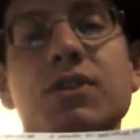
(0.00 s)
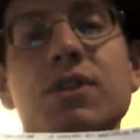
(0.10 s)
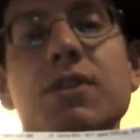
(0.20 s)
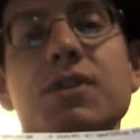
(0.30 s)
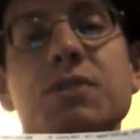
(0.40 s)

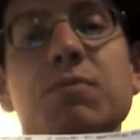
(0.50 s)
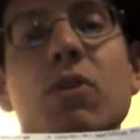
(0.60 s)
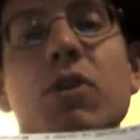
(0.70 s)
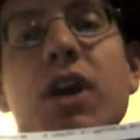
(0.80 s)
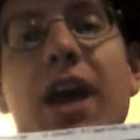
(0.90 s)
to this
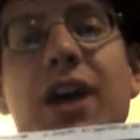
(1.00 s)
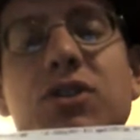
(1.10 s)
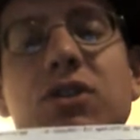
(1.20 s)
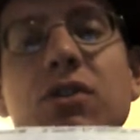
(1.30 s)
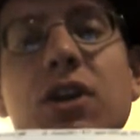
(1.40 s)
book
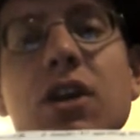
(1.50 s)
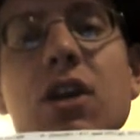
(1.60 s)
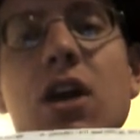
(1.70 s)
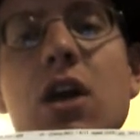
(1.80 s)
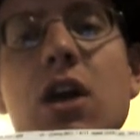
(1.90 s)

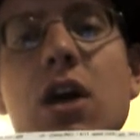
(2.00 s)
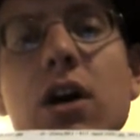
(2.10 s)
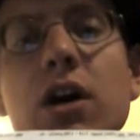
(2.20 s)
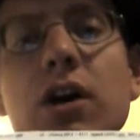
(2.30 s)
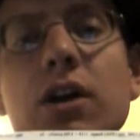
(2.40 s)
actually
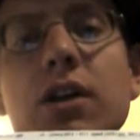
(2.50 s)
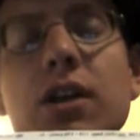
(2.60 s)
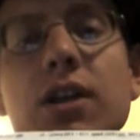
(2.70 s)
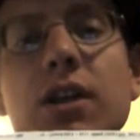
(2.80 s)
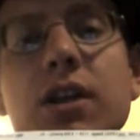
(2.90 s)
uh,
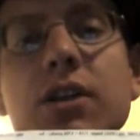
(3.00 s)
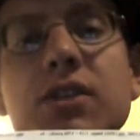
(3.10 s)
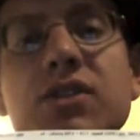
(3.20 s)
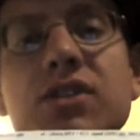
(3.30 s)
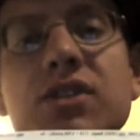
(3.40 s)

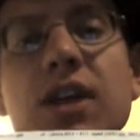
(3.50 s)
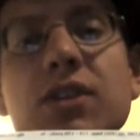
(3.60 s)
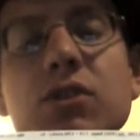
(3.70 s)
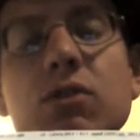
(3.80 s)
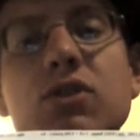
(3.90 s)

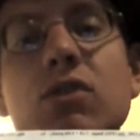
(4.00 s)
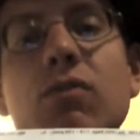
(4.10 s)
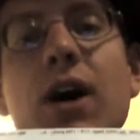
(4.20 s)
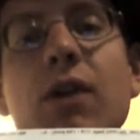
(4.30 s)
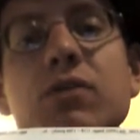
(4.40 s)
centers
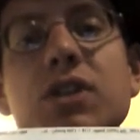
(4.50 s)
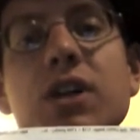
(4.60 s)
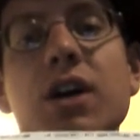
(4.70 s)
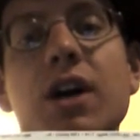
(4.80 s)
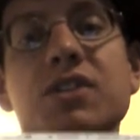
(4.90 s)
around
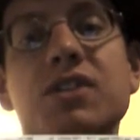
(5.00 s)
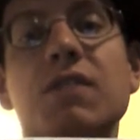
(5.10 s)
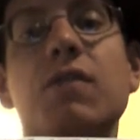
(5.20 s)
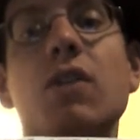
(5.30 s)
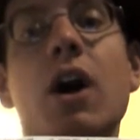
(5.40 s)
uh, a
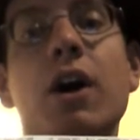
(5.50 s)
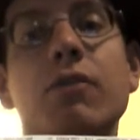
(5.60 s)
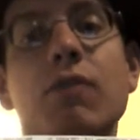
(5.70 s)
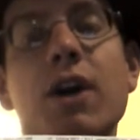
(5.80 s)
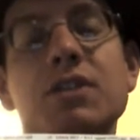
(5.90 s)
civil
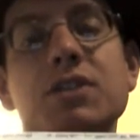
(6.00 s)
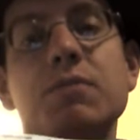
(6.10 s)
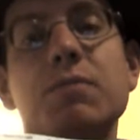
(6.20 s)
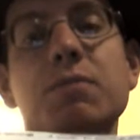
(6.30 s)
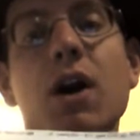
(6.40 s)

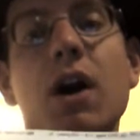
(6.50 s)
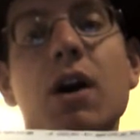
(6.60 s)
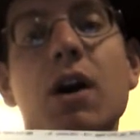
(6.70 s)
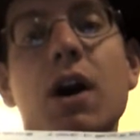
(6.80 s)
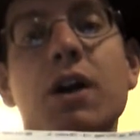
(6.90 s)
unrest.
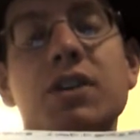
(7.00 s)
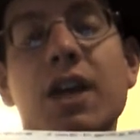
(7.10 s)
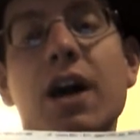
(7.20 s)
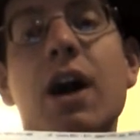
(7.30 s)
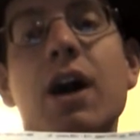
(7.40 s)
Uh,
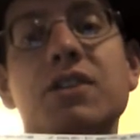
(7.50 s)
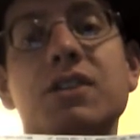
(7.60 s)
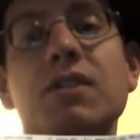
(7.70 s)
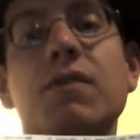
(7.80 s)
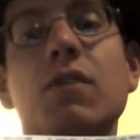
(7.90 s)
yeah, a
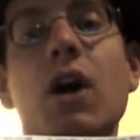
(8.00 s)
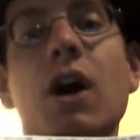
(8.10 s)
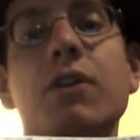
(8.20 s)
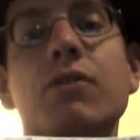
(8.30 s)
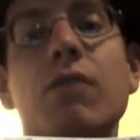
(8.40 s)
civil
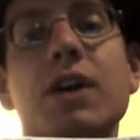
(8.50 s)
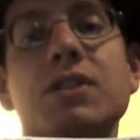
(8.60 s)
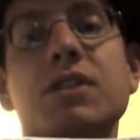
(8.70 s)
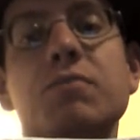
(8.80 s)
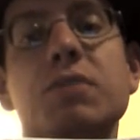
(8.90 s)

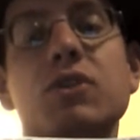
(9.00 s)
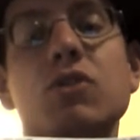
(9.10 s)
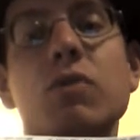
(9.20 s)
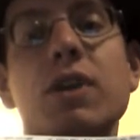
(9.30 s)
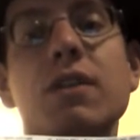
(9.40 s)
unrest
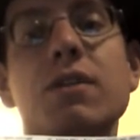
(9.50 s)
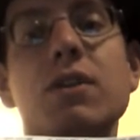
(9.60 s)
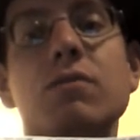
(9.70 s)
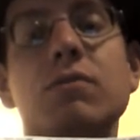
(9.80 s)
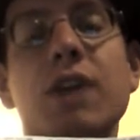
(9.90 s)
between
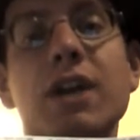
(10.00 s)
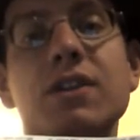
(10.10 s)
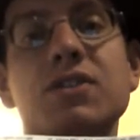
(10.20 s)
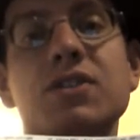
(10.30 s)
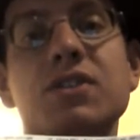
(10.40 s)
the
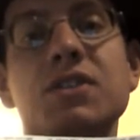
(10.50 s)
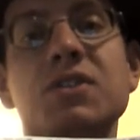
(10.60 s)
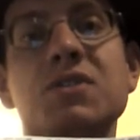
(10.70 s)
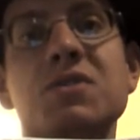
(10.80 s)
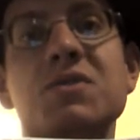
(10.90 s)
United
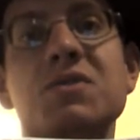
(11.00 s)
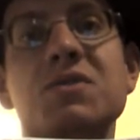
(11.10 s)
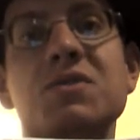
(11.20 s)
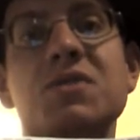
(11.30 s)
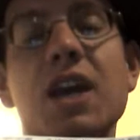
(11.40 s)

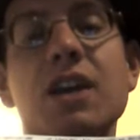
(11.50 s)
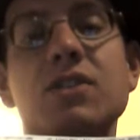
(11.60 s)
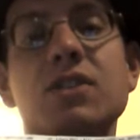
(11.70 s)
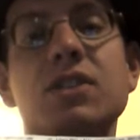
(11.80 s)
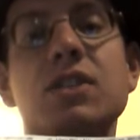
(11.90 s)

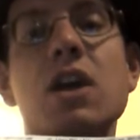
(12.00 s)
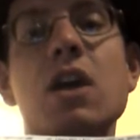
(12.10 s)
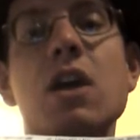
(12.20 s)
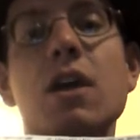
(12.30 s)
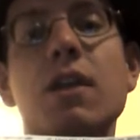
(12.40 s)
States,
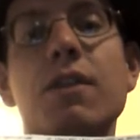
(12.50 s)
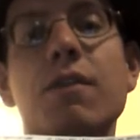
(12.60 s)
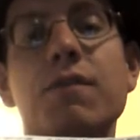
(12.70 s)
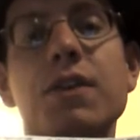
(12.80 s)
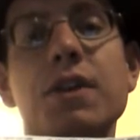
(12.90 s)
the,
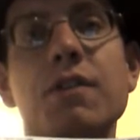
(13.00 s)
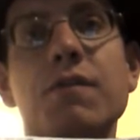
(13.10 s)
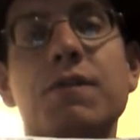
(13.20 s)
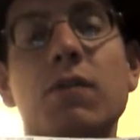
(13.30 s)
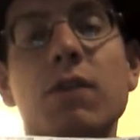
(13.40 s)
the
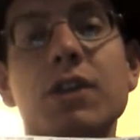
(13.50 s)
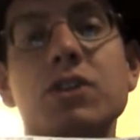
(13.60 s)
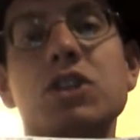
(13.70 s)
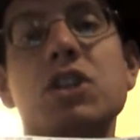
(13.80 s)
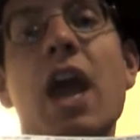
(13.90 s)

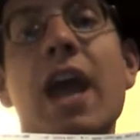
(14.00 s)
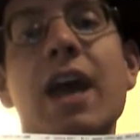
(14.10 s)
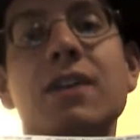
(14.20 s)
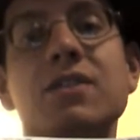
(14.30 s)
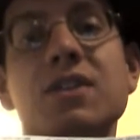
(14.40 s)
French,
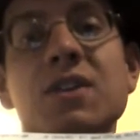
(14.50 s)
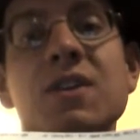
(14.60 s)
and